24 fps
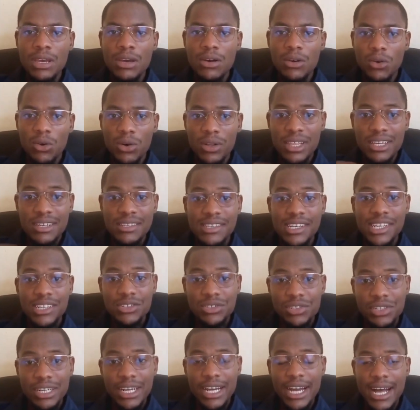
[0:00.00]
or the
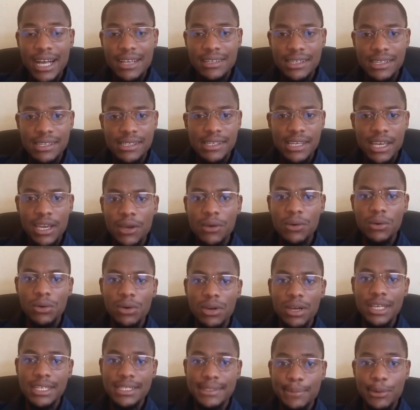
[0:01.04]
citric acid cycle
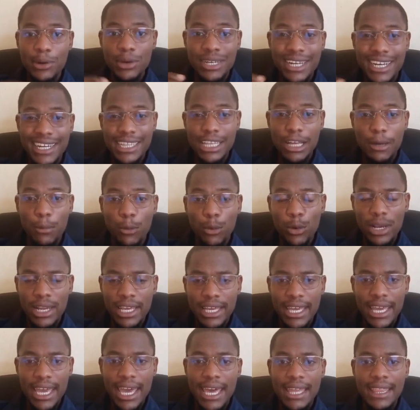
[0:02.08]
is both
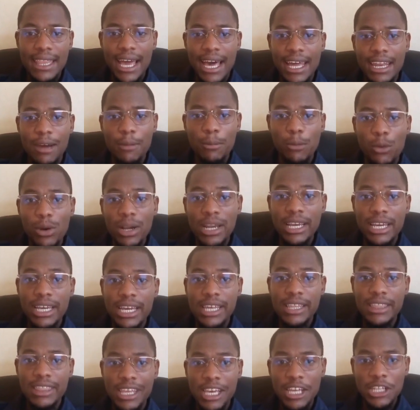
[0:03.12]
catabolic and anabolic
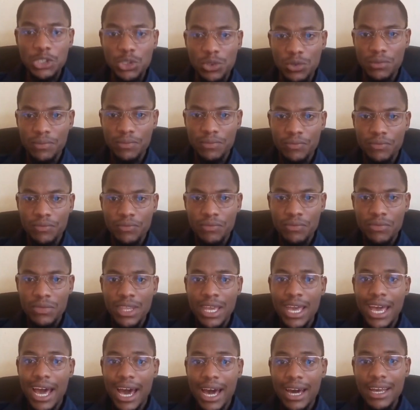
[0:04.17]
in nature,
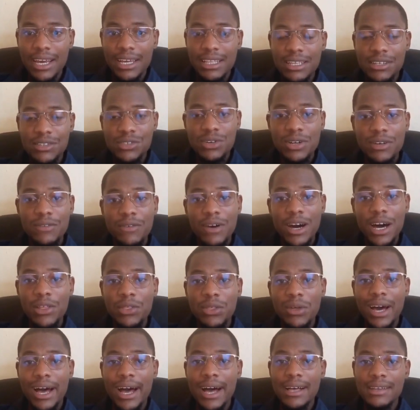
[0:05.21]
and it is referred
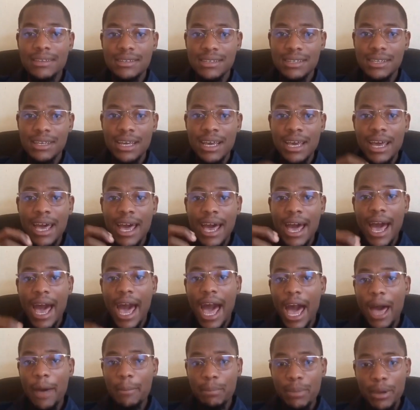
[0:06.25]
to as
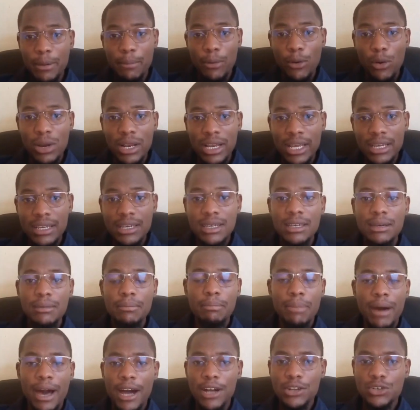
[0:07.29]
amphibolic
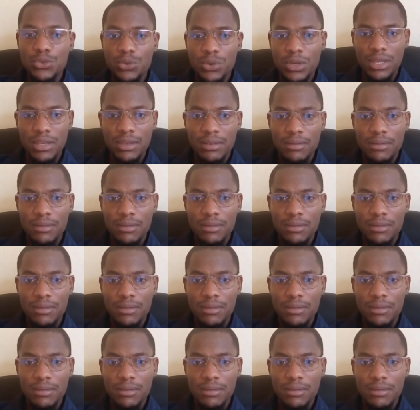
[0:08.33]
pathway.